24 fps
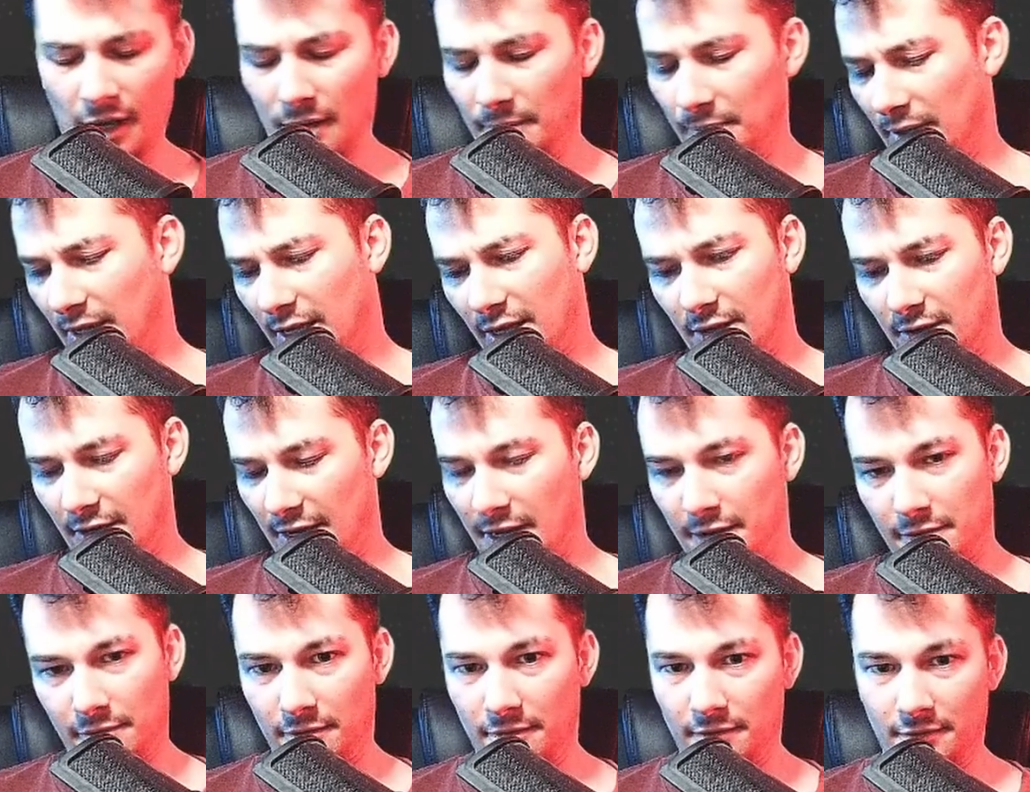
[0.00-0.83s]
like, okay,
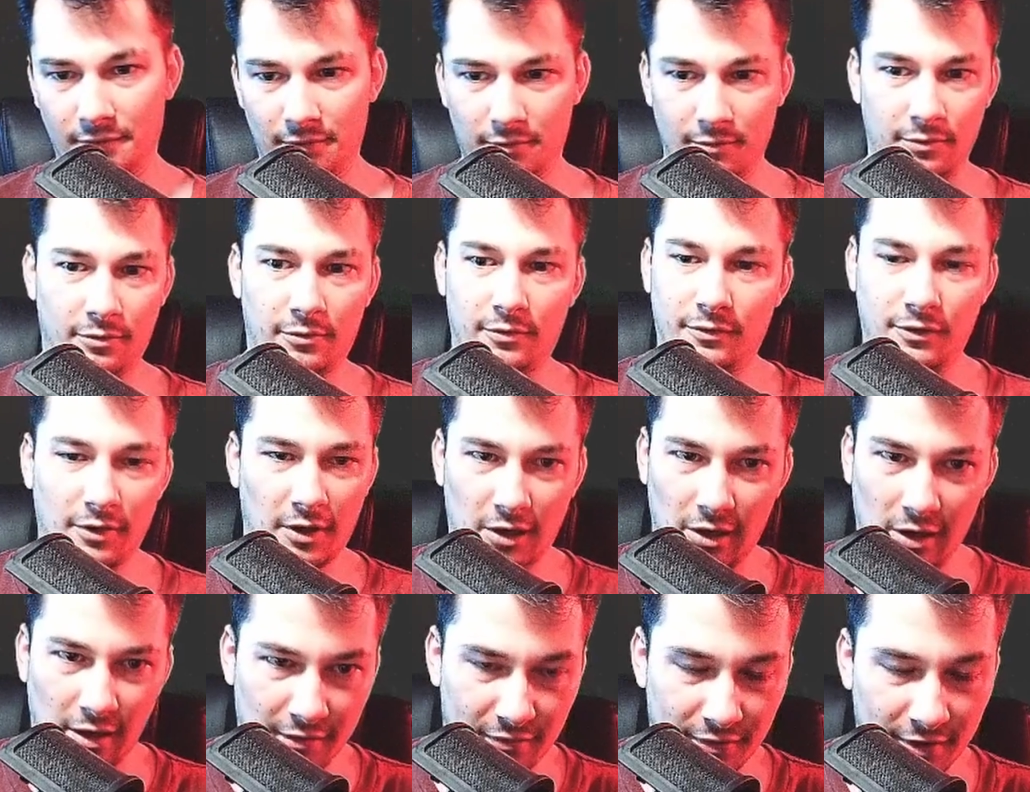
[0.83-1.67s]
well, fuck
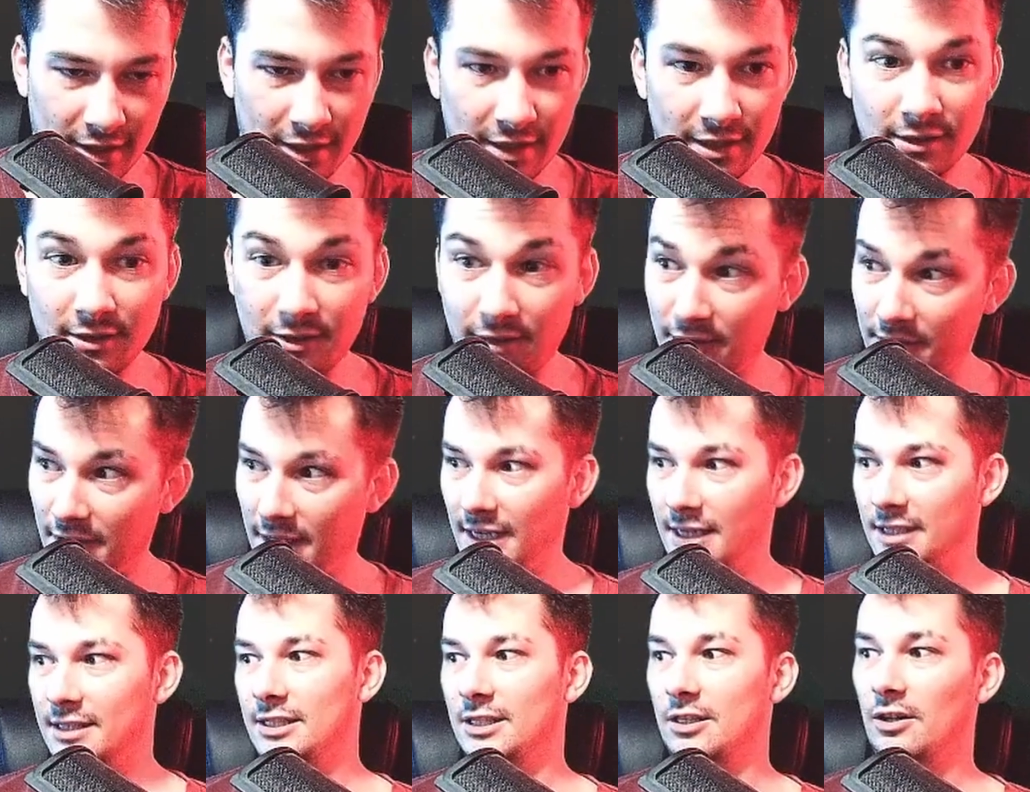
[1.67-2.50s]
off then. And so then I
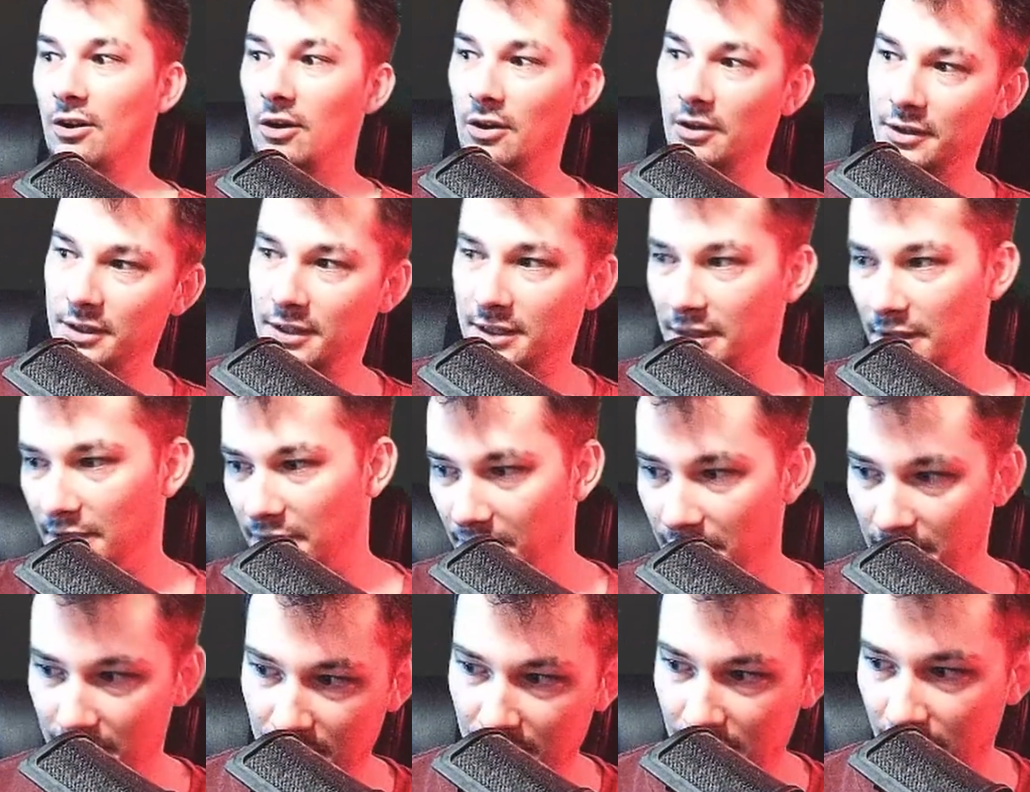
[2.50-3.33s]
see all these
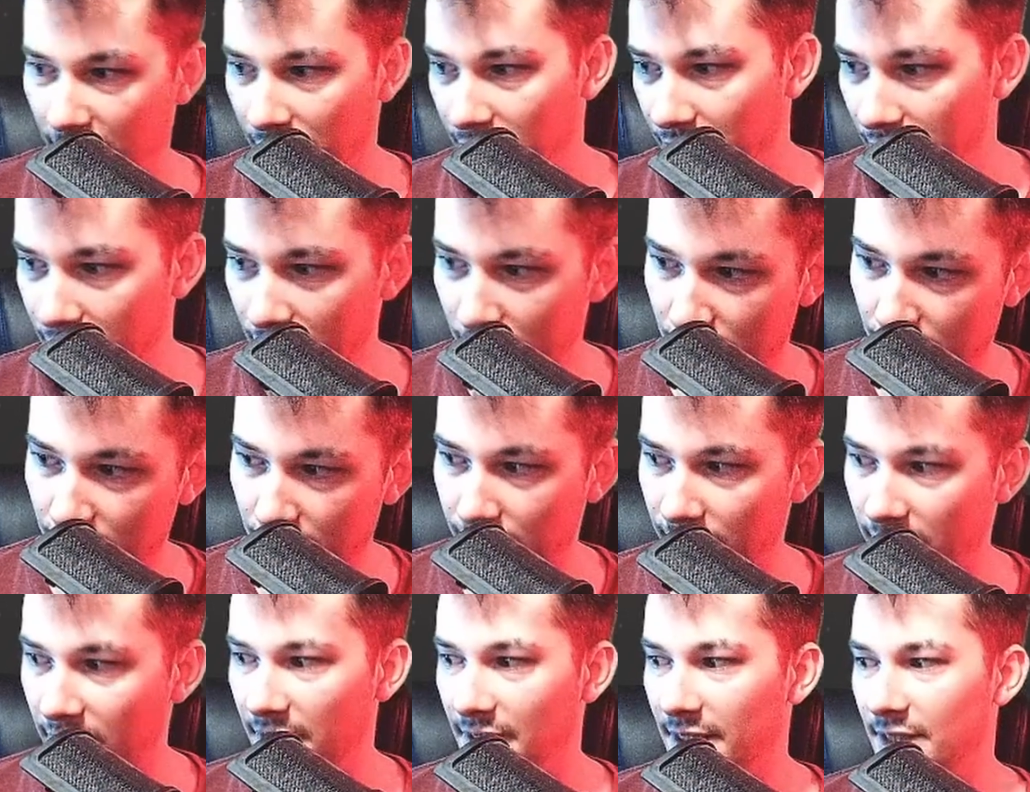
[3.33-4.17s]
other YouTube
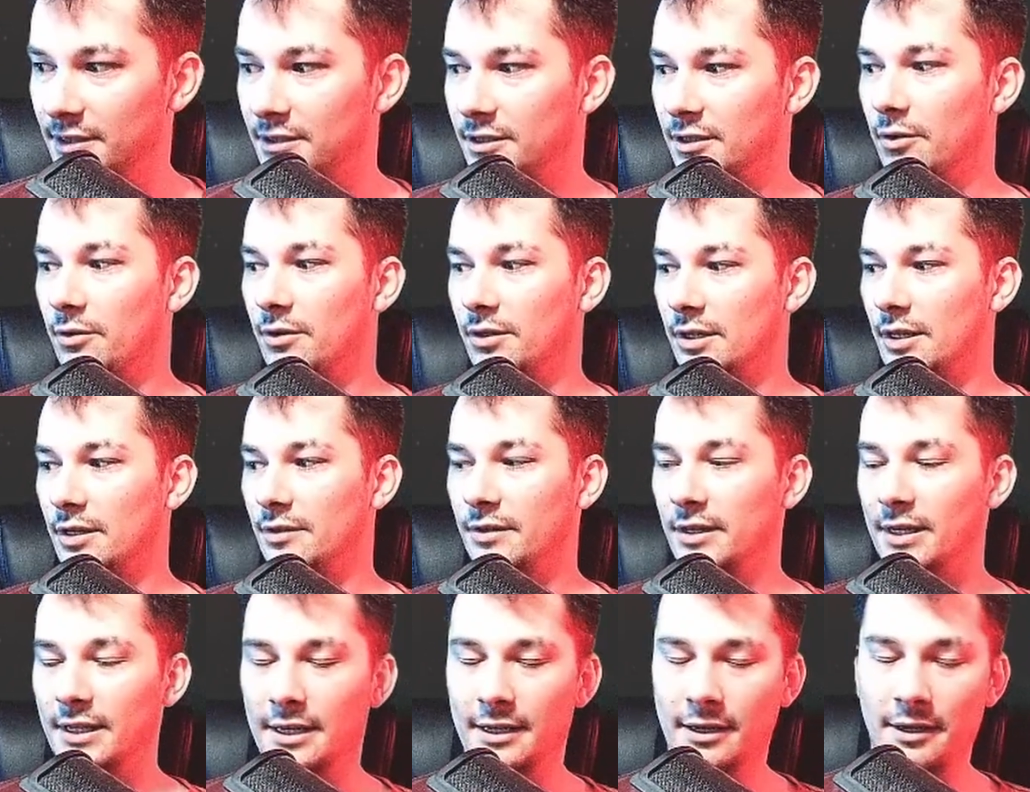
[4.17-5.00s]
things going on
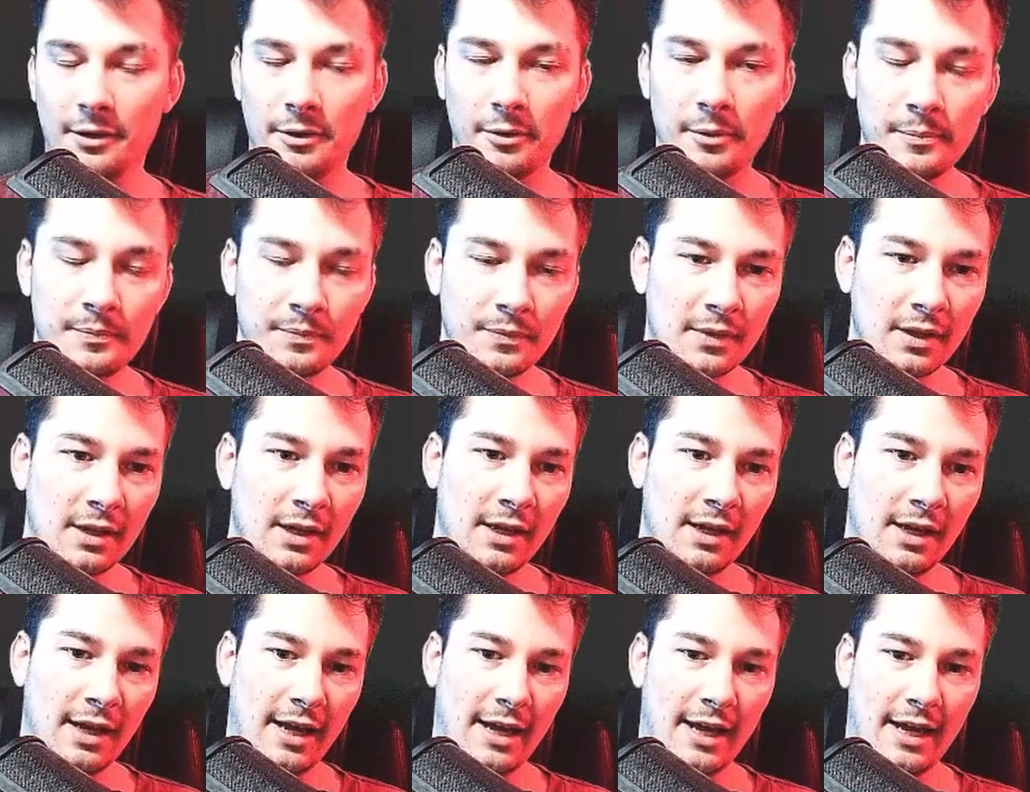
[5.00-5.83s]
right now,
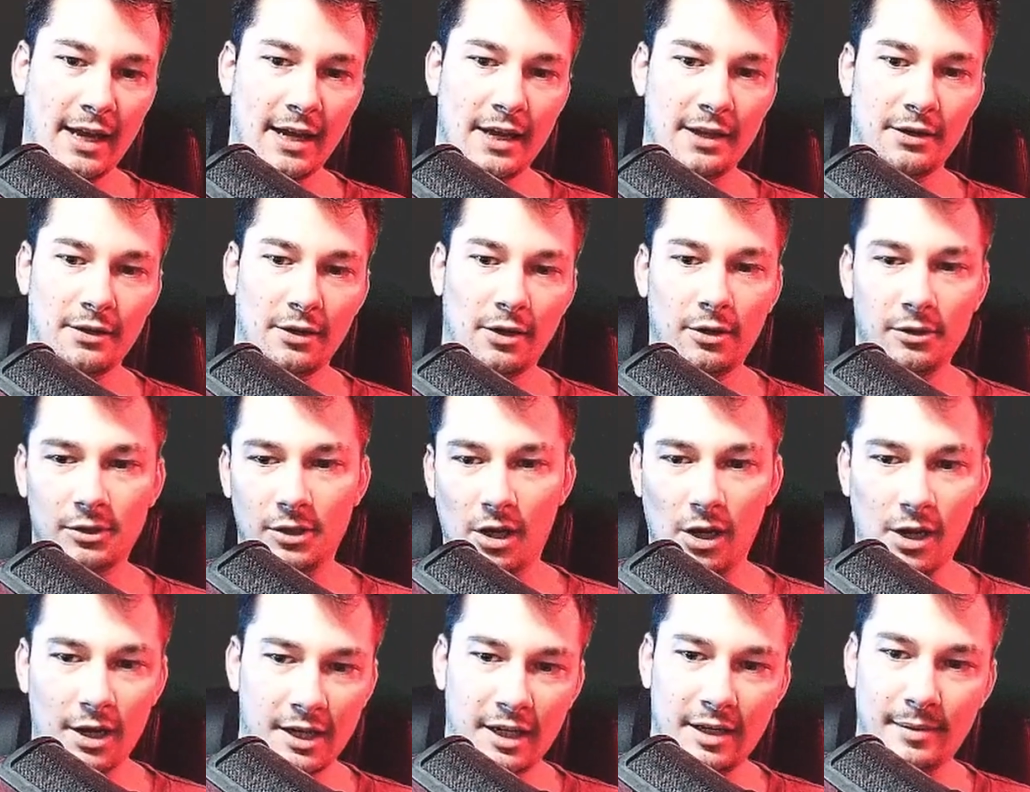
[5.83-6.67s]
and they're all
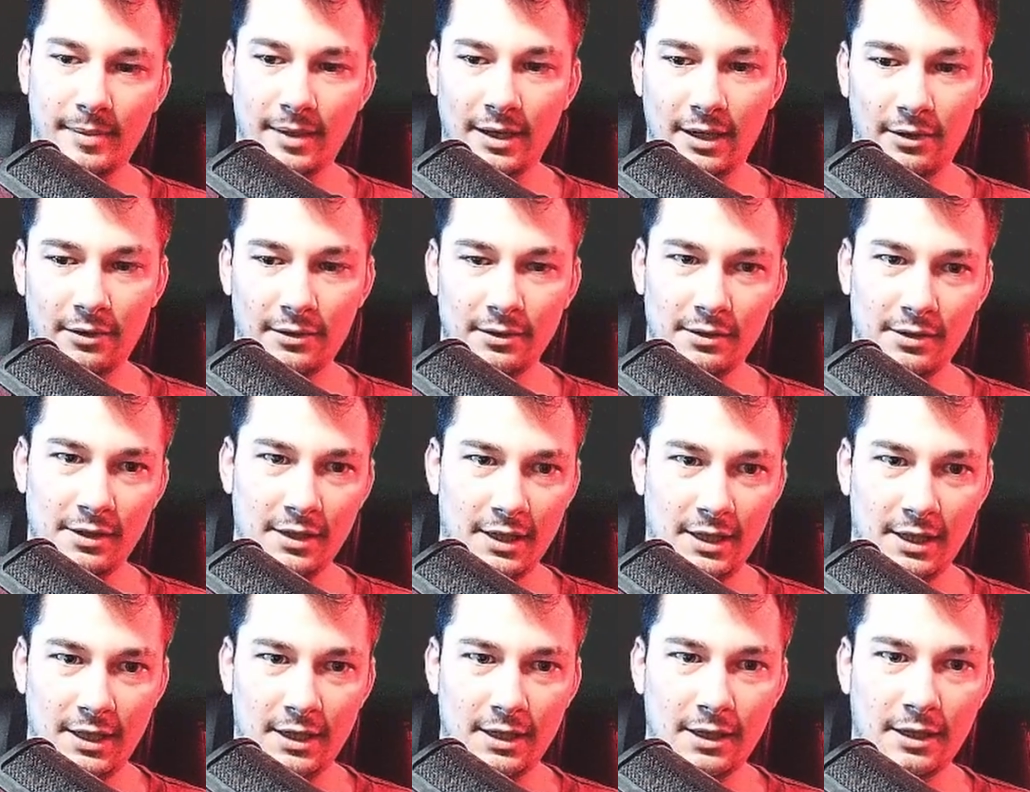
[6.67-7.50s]
talking about
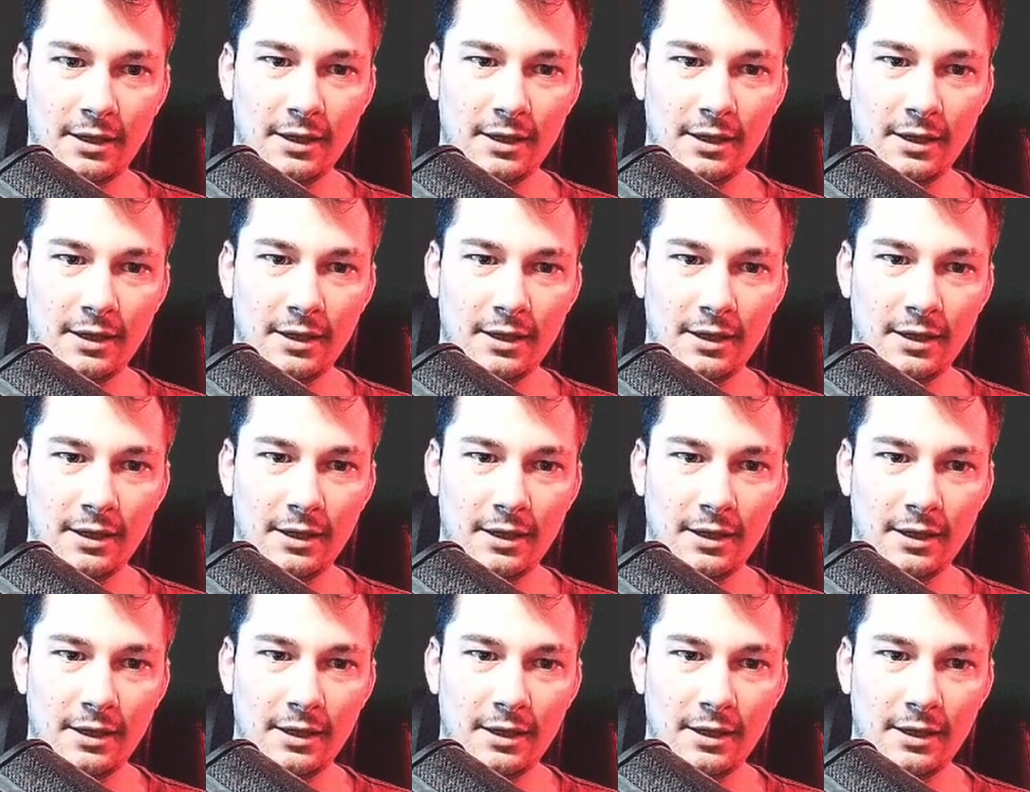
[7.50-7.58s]
the